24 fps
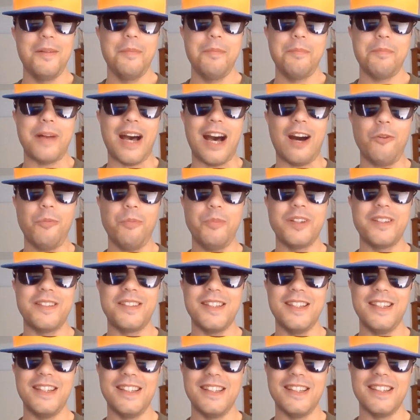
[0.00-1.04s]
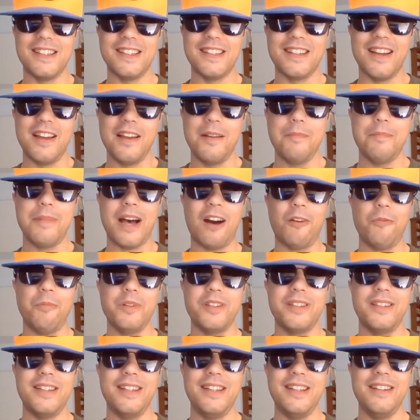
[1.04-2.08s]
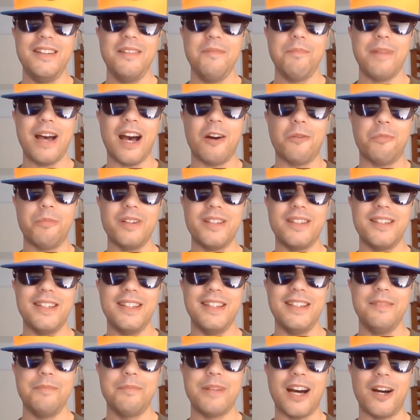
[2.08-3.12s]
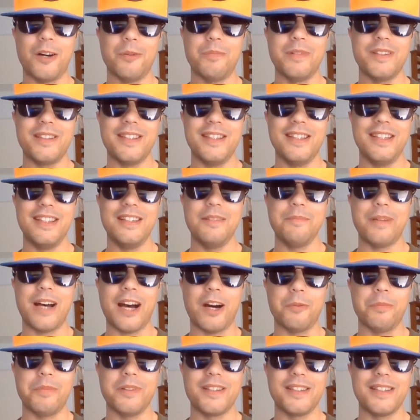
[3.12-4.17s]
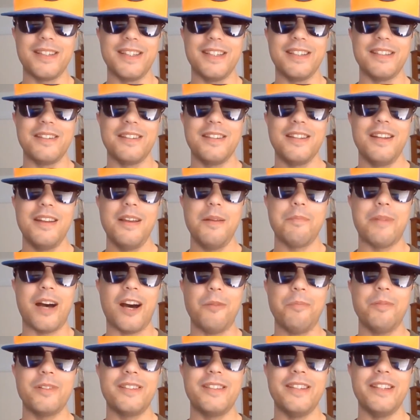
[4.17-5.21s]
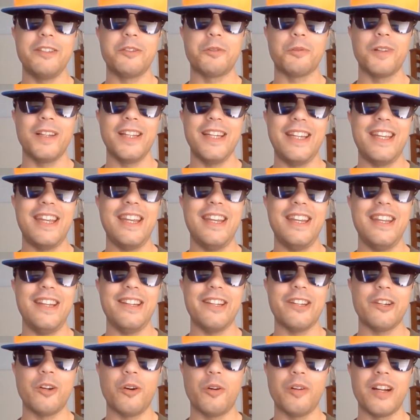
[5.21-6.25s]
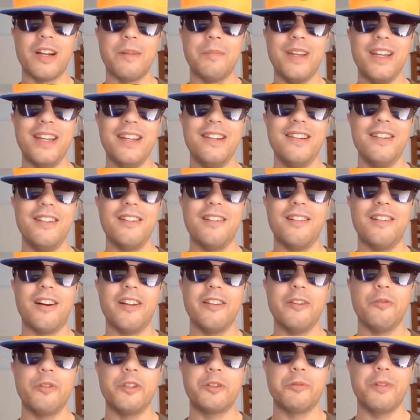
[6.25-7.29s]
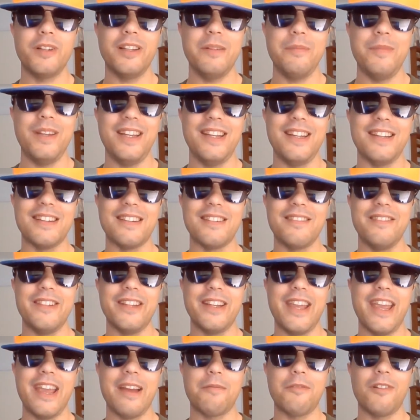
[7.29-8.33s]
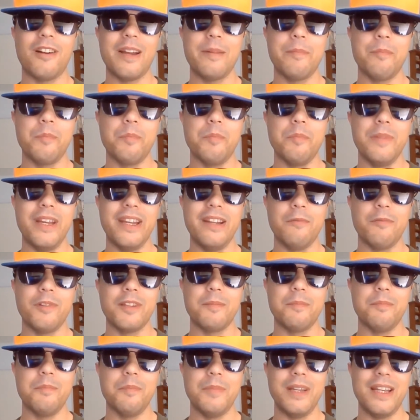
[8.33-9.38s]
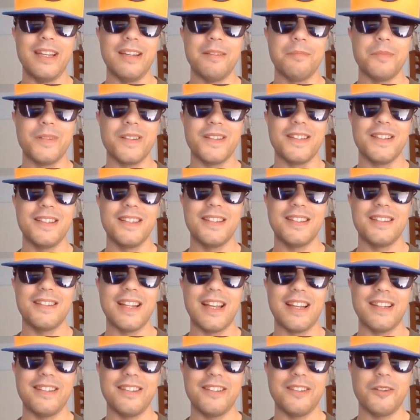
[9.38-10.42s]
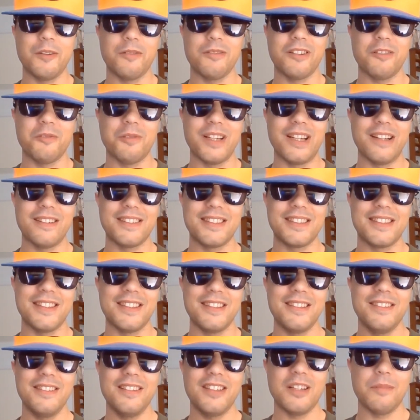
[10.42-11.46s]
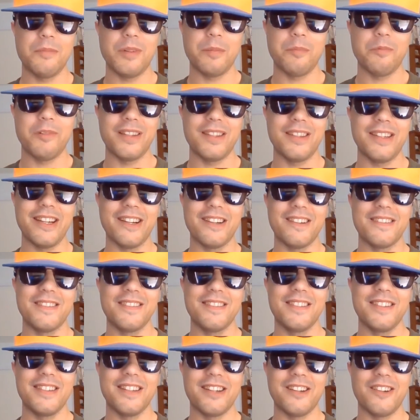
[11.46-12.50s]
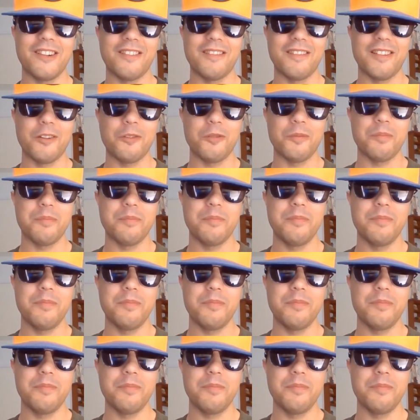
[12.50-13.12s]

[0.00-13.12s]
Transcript: Palpatine. Palpatine, Palpatine, Palpatine, Palpatine. Palpatine's really keen, you know what I mean? Although he's really mean. You can't rhyme mean with mean, but I don't know what else to come up with there in our little